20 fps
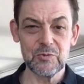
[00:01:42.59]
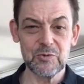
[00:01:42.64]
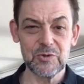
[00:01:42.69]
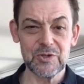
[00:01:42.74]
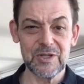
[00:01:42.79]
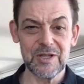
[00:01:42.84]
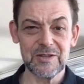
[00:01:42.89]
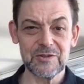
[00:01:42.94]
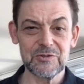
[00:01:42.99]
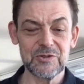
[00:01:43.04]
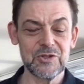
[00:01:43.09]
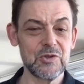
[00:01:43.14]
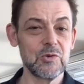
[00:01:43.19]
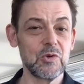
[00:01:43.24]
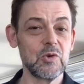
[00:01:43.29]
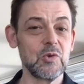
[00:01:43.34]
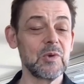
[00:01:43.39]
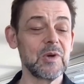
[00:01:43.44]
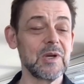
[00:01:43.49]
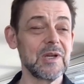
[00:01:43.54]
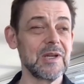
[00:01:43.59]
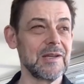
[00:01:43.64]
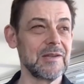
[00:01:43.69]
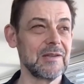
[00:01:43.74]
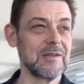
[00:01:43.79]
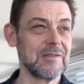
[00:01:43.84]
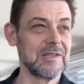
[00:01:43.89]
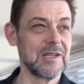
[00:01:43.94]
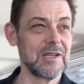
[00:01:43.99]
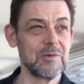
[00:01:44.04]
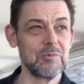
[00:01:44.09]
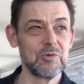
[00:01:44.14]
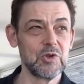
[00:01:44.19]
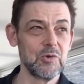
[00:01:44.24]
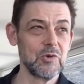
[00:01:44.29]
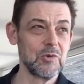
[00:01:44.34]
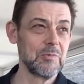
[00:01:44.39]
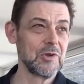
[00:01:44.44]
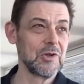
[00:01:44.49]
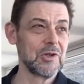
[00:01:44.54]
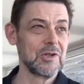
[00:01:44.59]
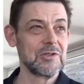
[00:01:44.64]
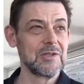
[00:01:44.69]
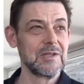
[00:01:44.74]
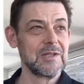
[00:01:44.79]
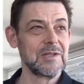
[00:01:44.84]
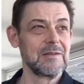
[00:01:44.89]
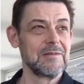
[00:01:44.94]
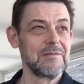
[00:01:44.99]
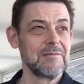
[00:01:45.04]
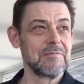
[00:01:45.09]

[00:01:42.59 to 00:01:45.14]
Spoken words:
we get 0 or 1 at the same probability.